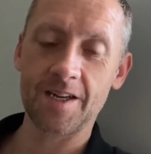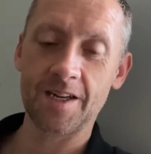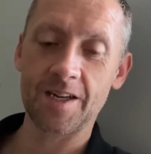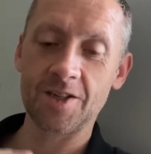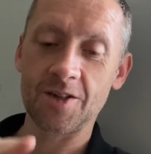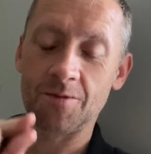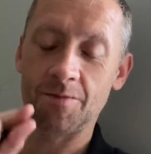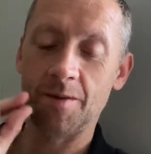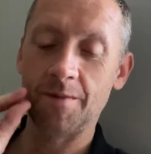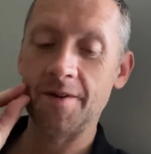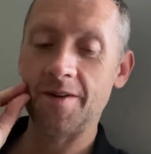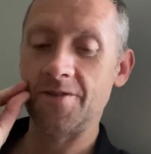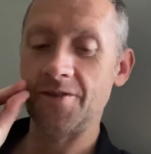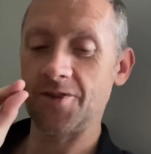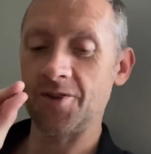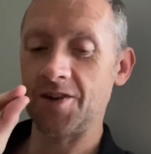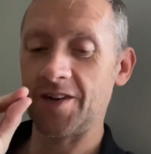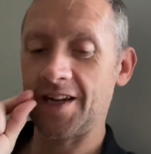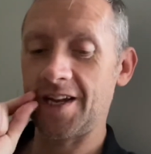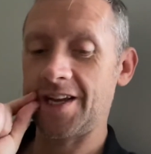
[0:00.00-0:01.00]
So maybe if I
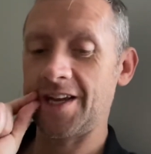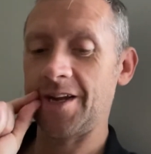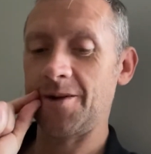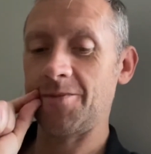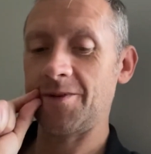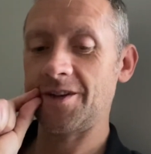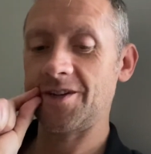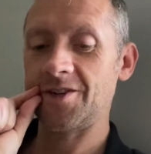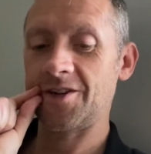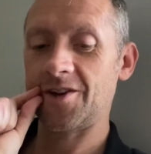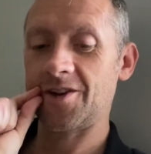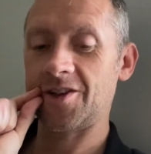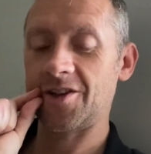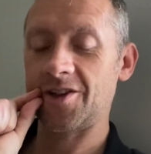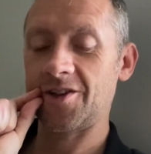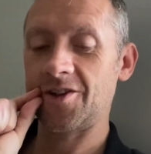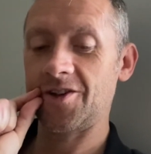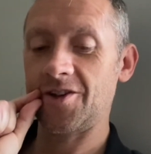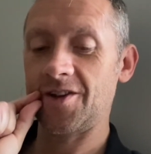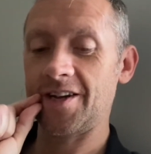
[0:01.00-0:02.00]
do getting that wee circle
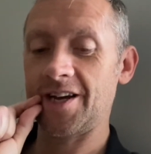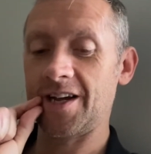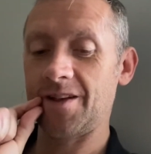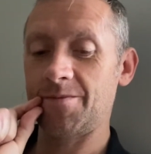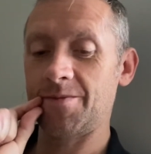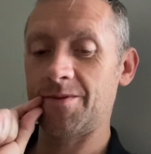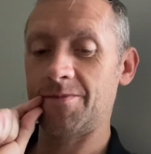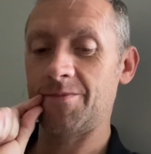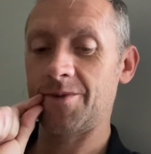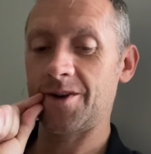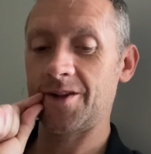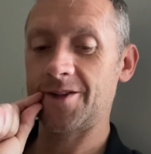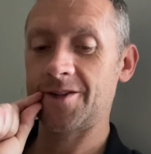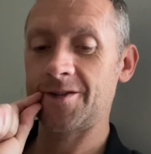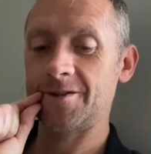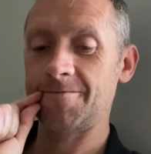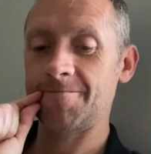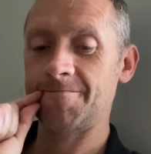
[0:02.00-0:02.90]
could help, but